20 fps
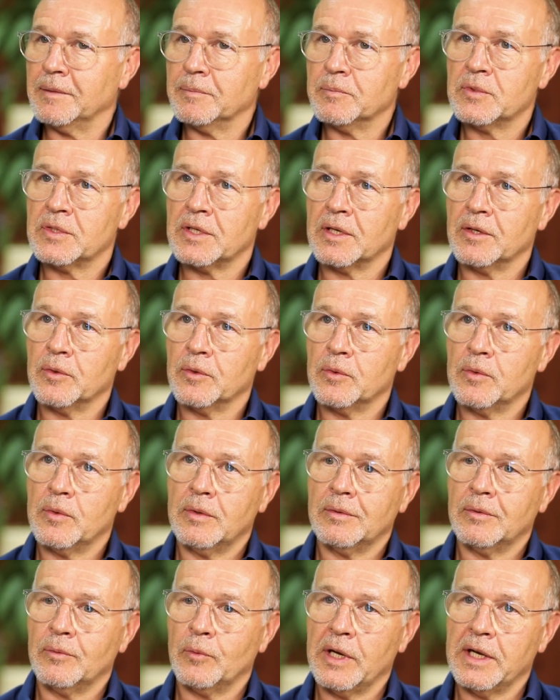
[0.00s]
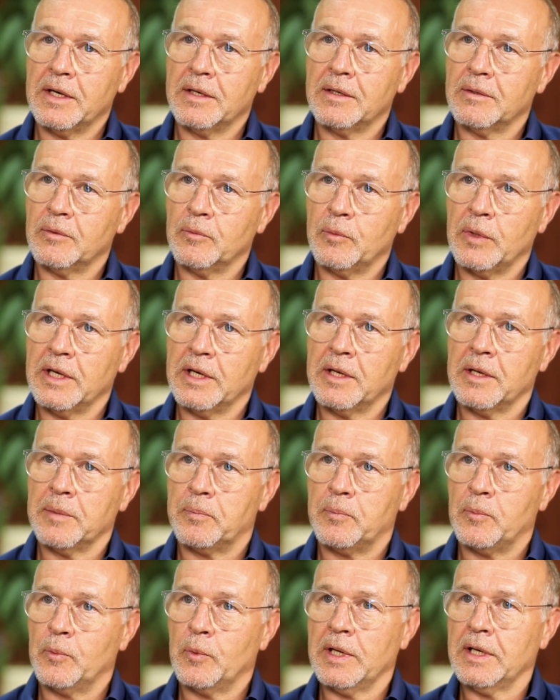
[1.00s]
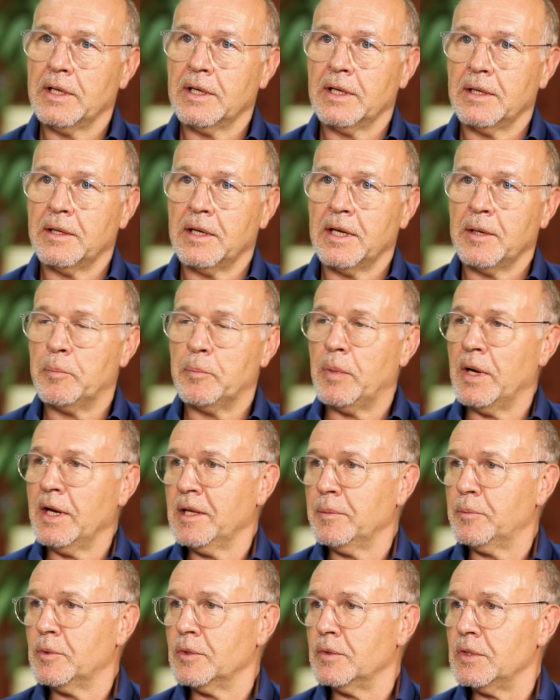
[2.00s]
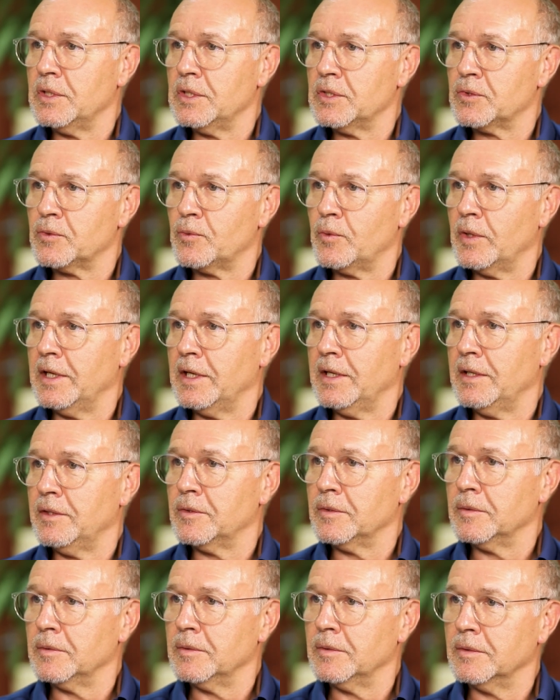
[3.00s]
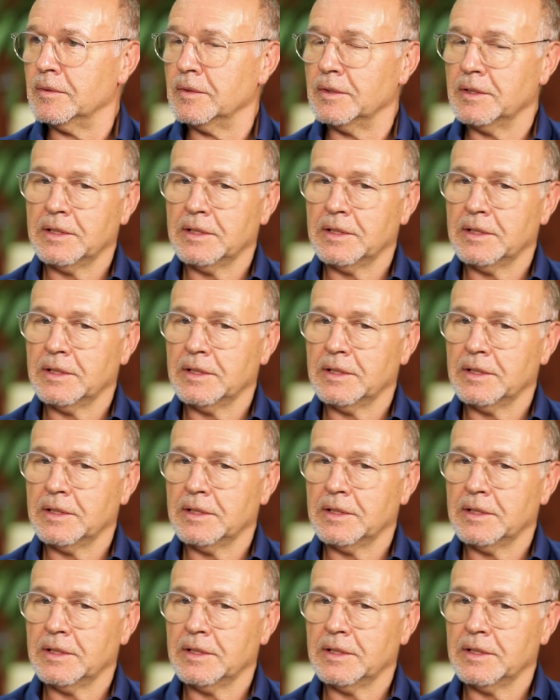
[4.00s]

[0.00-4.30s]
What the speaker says: So when a pineapple is ready to